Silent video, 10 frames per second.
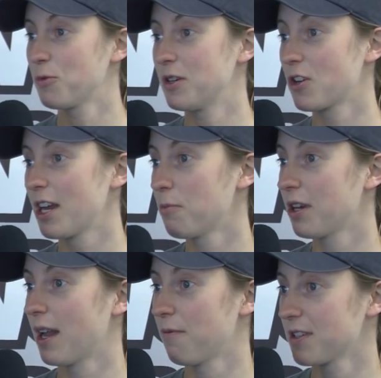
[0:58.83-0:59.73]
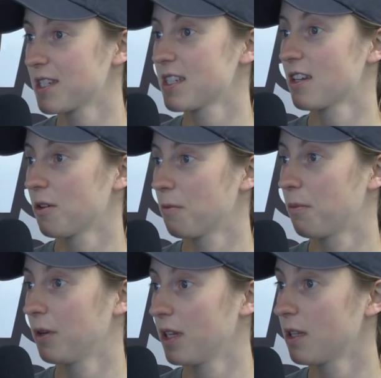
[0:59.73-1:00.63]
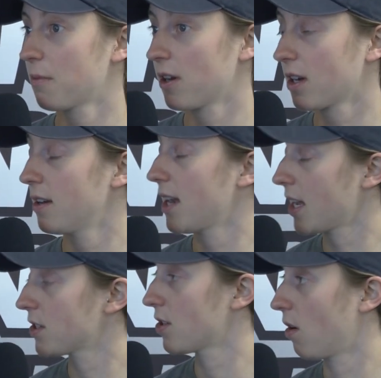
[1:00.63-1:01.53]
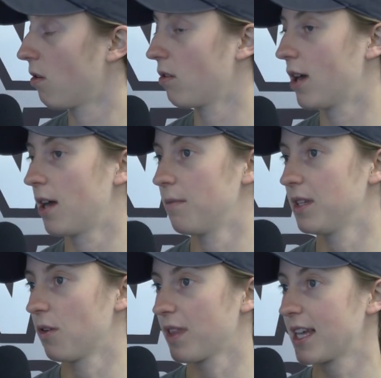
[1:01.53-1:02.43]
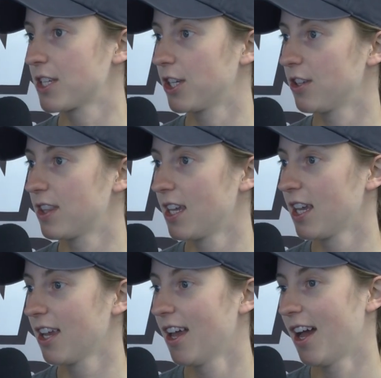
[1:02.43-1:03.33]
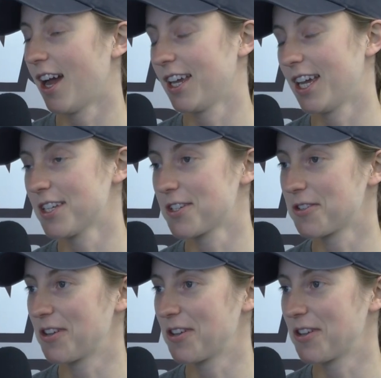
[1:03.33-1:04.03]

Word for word: we try to put an emphasis on putting the puck on net. So, um, you know, that's a good thing. I guess